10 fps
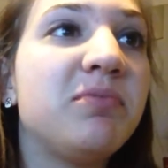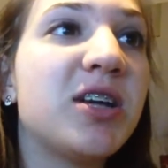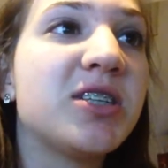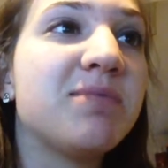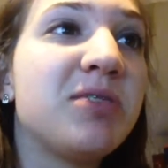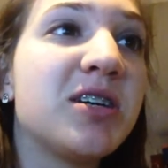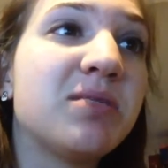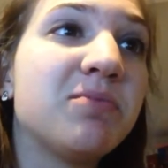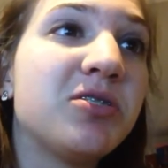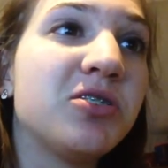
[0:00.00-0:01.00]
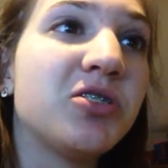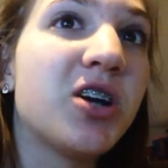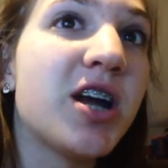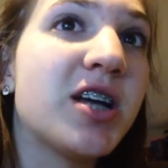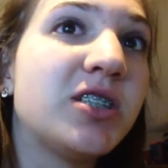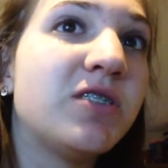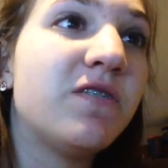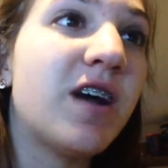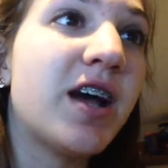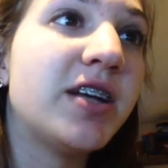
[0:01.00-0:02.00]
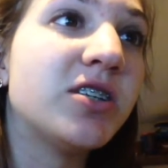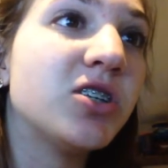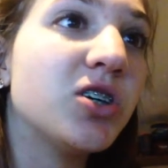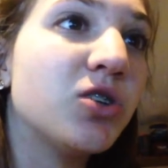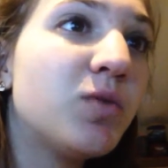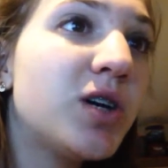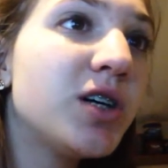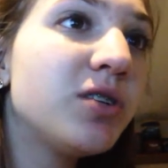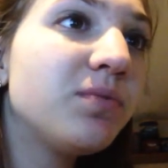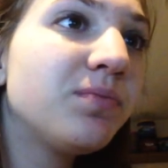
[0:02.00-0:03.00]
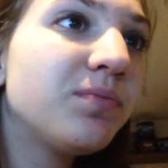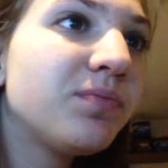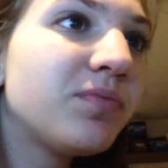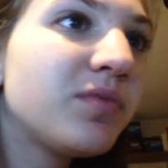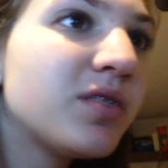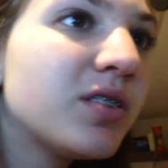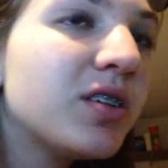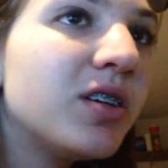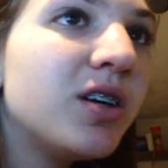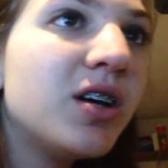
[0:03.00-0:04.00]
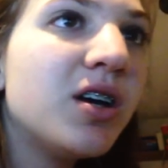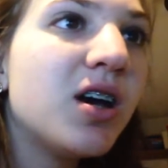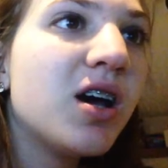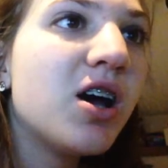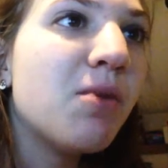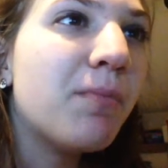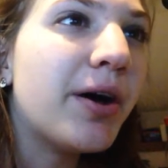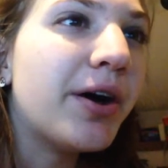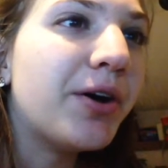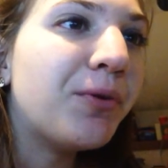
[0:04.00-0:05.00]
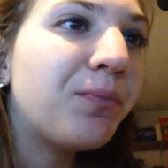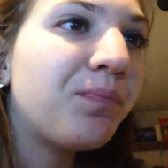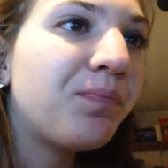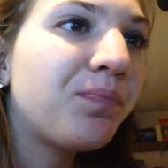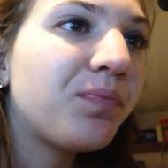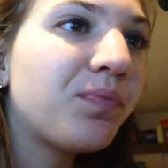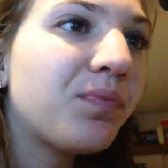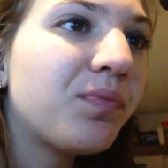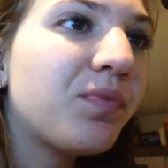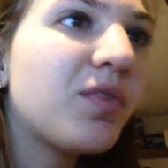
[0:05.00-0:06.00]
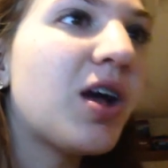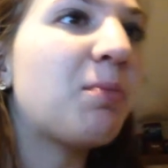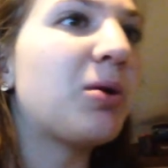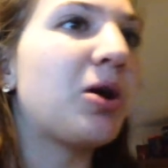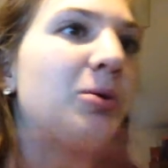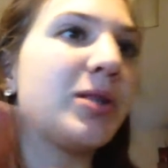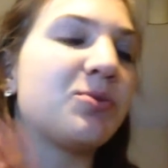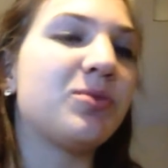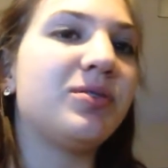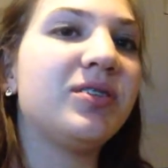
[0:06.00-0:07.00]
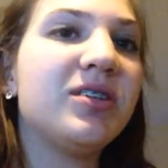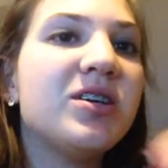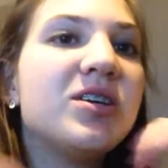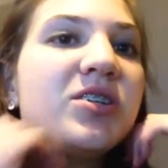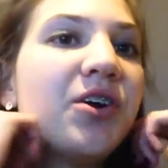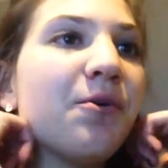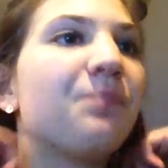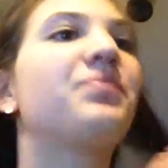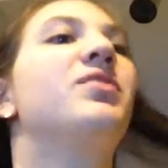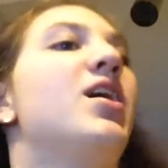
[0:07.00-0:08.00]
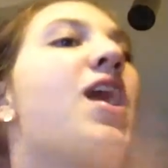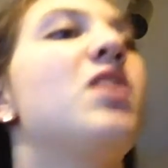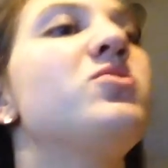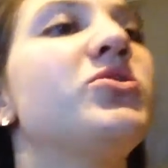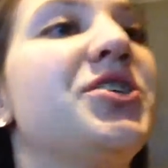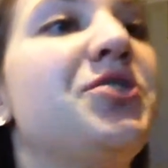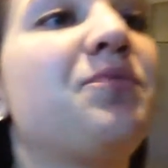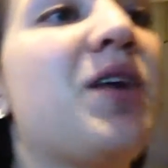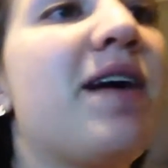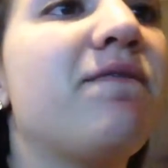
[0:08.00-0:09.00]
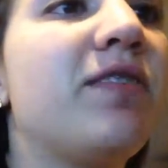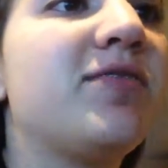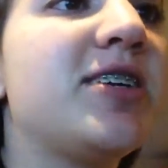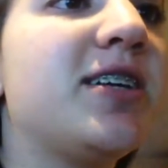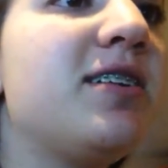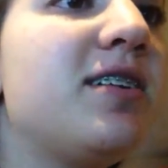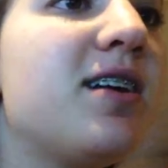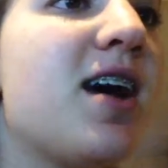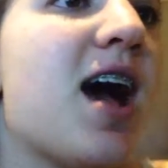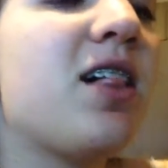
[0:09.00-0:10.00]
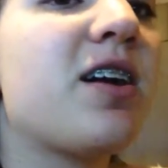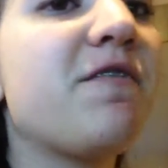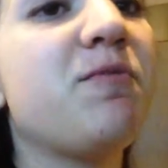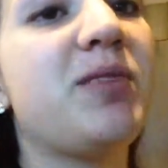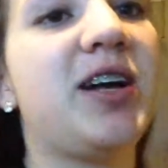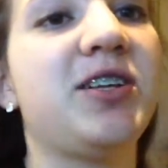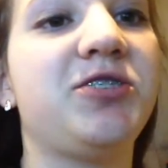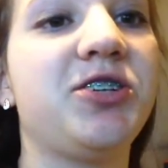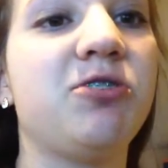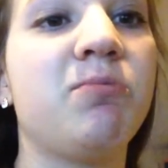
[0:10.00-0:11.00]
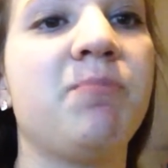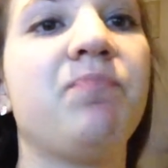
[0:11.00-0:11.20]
That's because I'm still trying to find a good one, but I'm gonna go with this one. So, how old are you? I'm 15. How long have you been on YouTube?